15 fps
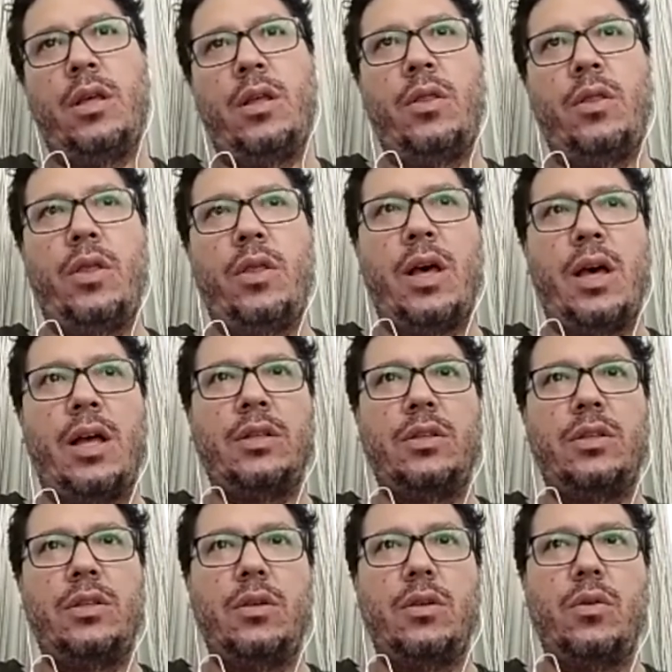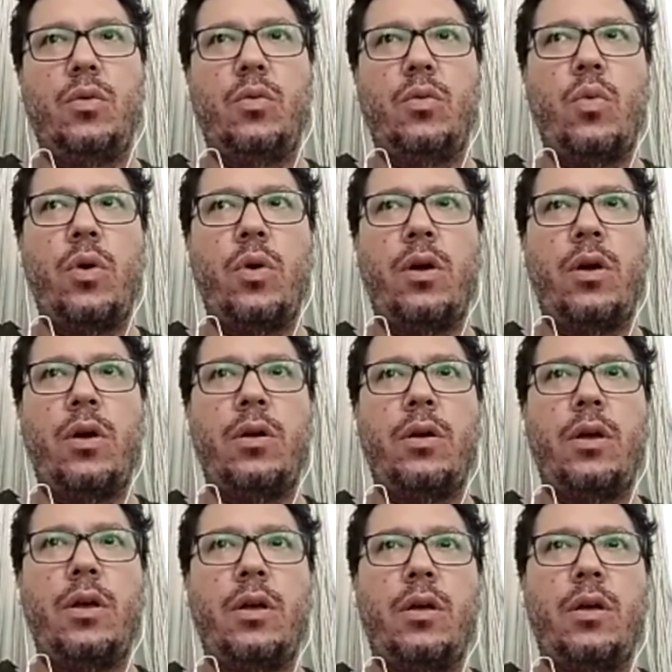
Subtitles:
that were